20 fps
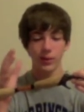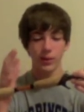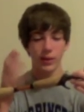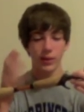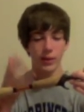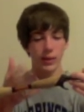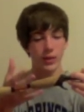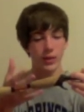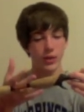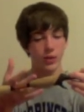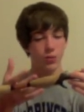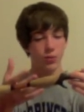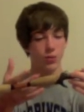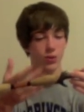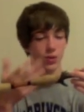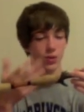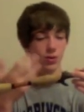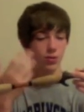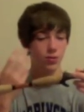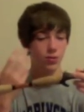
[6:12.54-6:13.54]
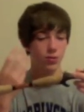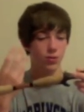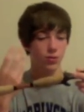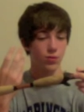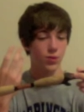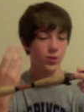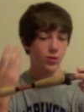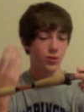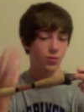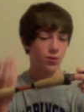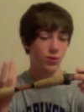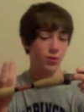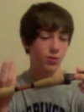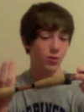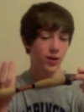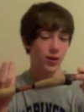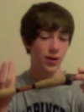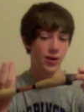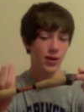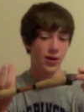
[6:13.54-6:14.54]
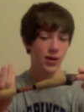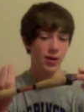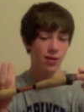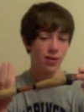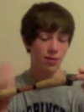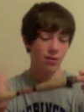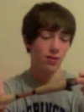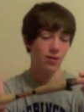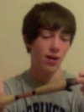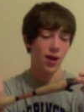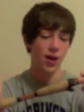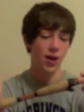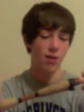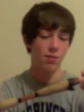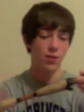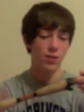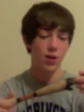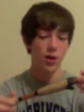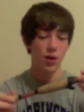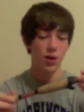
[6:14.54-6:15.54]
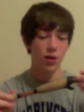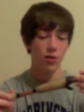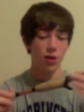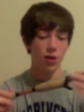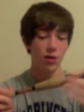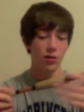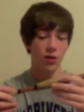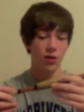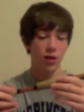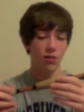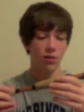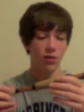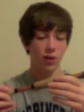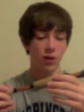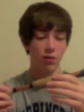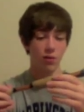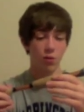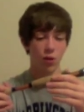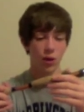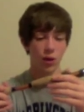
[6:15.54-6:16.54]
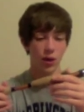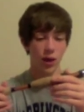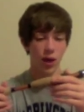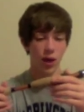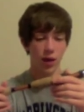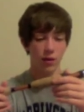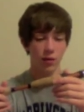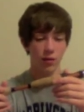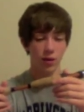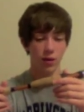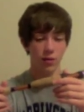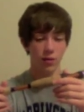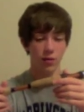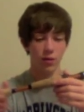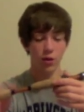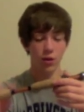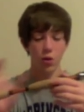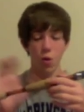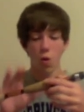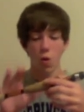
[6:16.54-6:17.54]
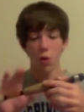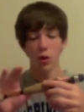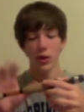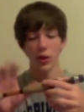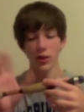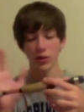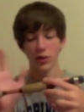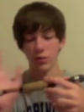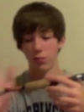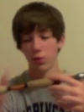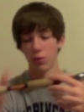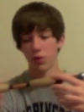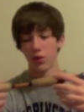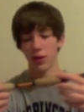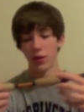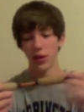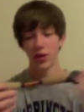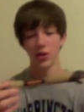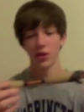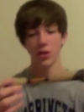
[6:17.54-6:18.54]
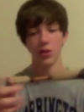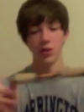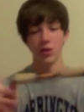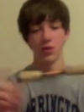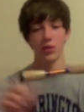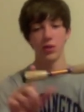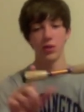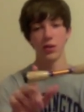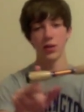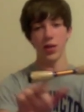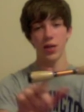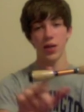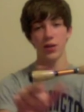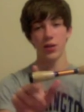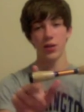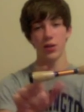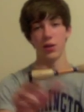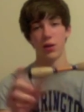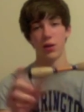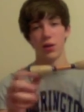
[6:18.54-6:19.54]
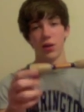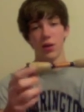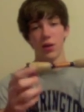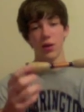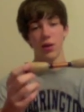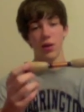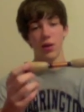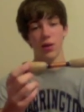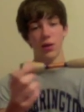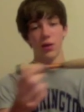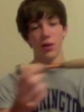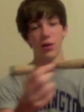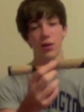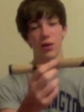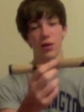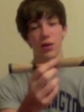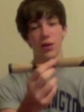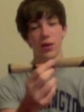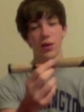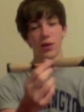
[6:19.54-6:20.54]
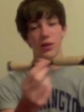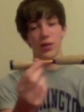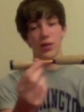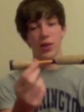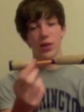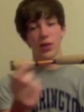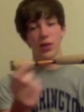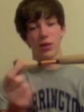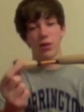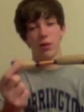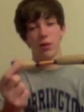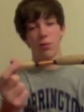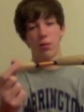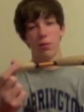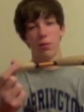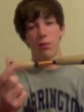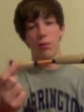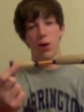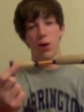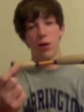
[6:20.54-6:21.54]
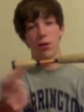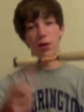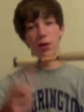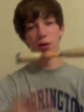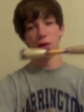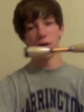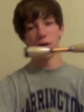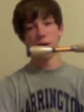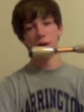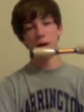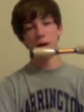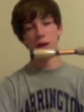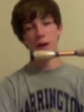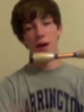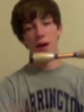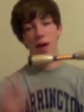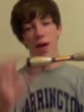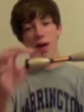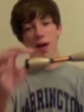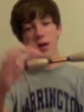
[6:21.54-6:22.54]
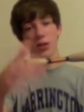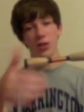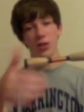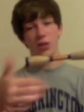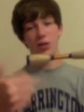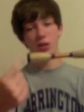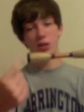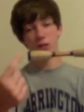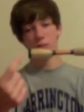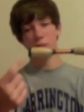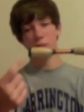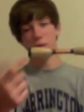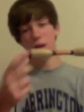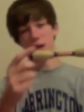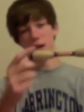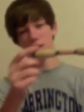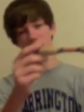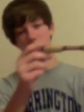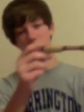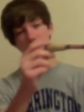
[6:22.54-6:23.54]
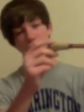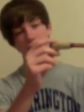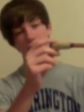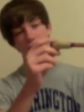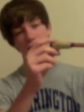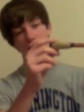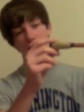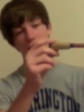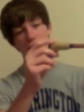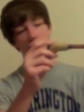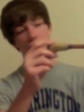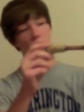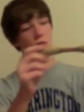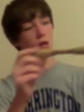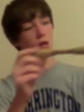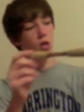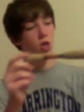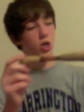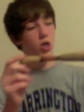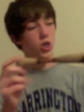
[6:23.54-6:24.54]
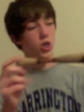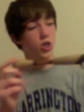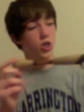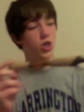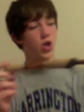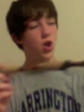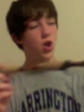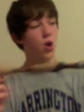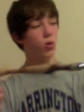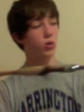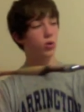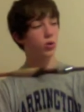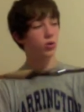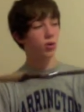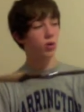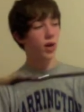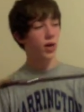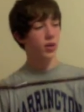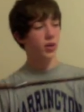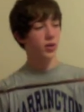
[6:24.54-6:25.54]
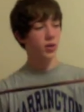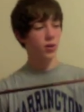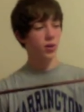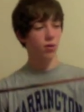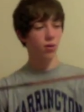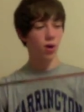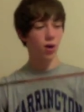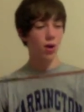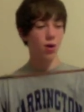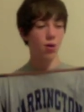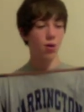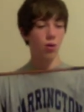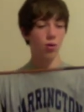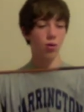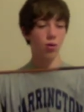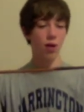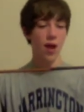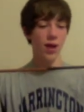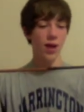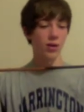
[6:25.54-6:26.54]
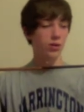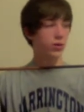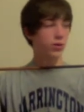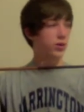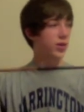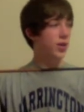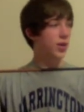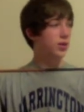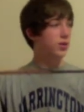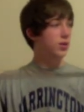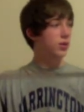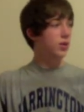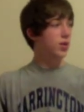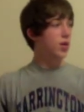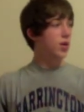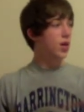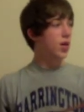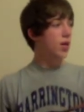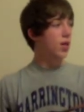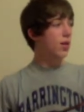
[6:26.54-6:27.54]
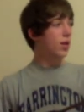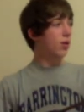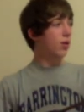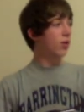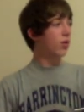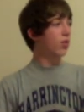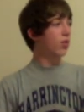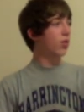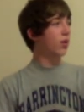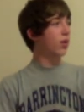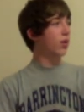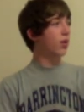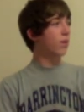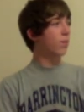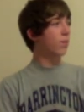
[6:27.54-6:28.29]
It just wasn't really what I needed at the time. So I decided to give away in a contest. The cork is in perfect condition. This is actually the section grip of the butt right there. It actually still has the plastic on it. There's no scratches on the rod, no cracks or dents. The only thing